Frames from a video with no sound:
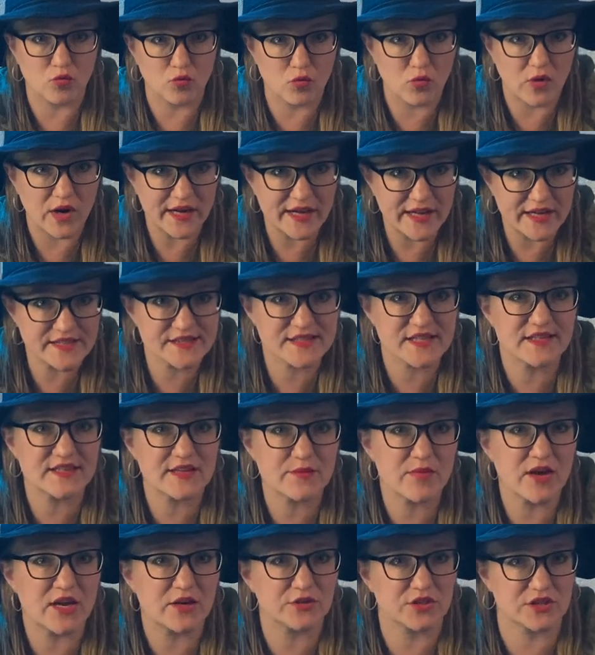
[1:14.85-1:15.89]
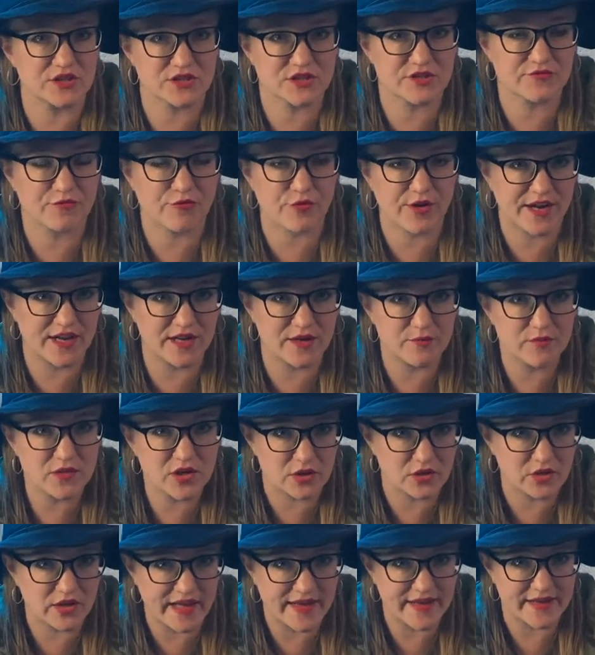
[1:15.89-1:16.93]
what is it about this freaking
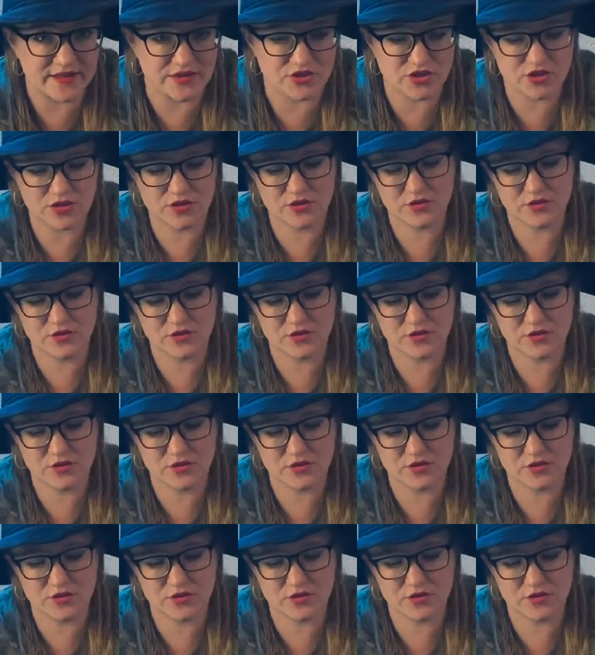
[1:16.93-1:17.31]
middle age.